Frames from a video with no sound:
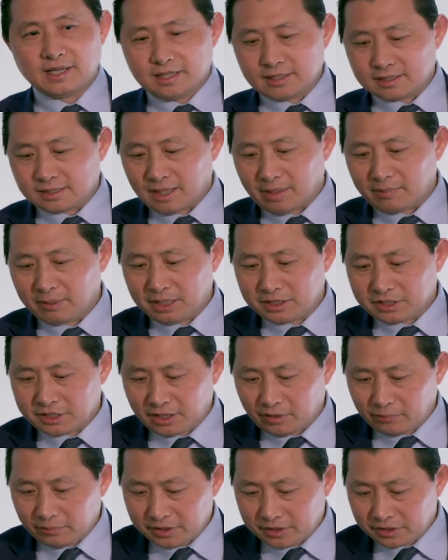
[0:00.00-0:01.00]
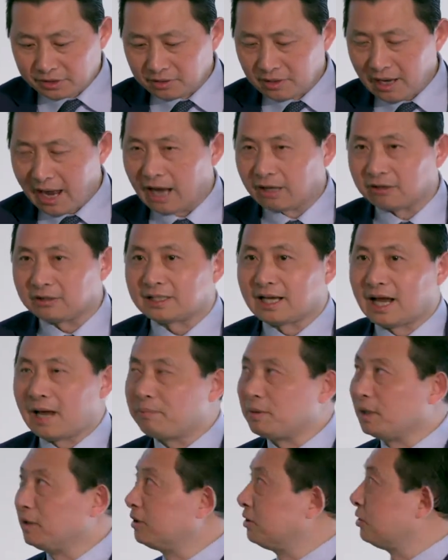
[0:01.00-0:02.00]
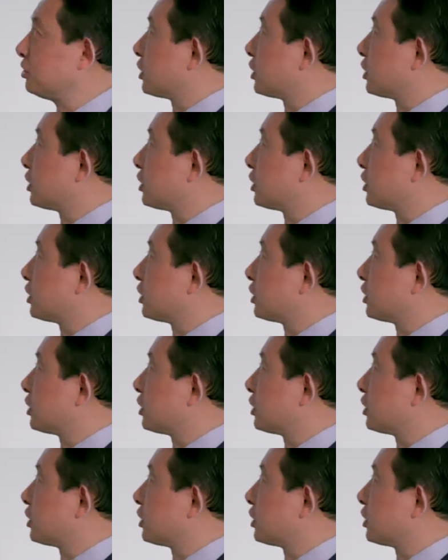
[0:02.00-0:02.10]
So I'm gonna share with you how to tap into